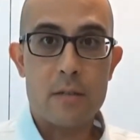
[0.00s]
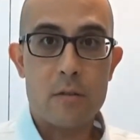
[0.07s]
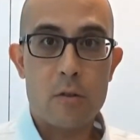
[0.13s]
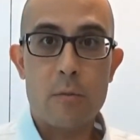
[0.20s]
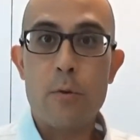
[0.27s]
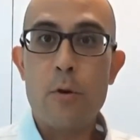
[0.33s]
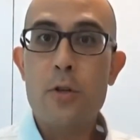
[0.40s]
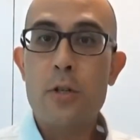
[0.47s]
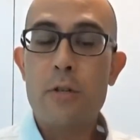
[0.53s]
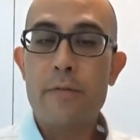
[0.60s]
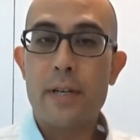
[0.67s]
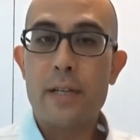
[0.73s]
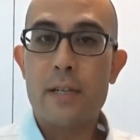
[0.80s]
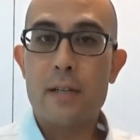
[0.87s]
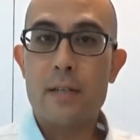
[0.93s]
commercial
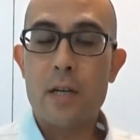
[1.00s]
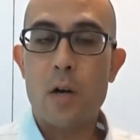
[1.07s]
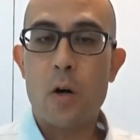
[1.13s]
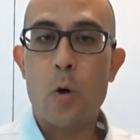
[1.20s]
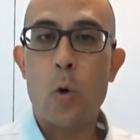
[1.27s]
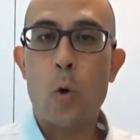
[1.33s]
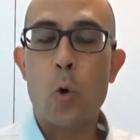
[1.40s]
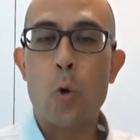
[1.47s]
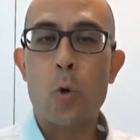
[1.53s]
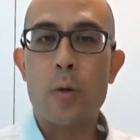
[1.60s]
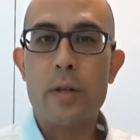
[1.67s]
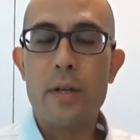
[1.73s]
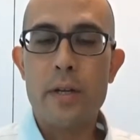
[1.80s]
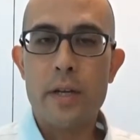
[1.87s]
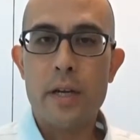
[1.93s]
factors are all
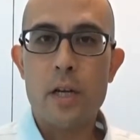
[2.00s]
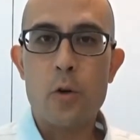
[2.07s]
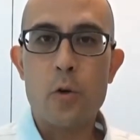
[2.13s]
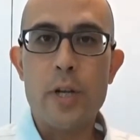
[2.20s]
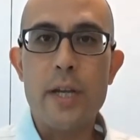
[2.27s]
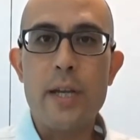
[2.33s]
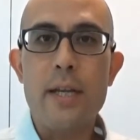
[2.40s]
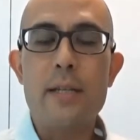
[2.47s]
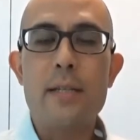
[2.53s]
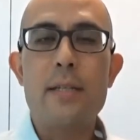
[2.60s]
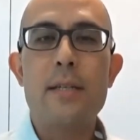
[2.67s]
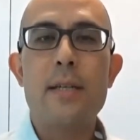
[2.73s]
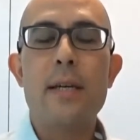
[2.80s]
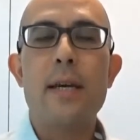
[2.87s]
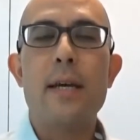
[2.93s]
agreed
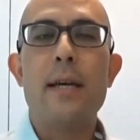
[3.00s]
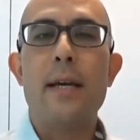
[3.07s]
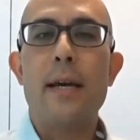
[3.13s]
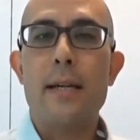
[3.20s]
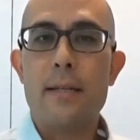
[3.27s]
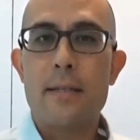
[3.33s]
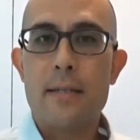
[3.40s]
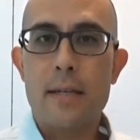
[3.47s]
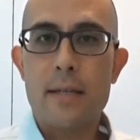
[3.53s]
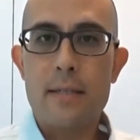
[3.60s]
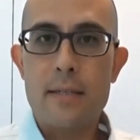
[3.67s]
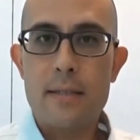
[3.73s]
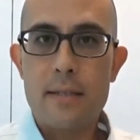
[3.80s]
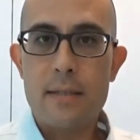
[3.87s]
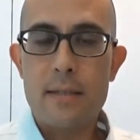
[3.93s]
and
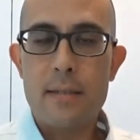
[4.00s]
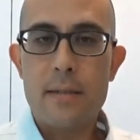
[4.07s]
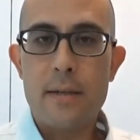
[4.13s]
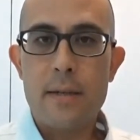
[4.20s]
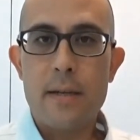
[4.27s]
discussed,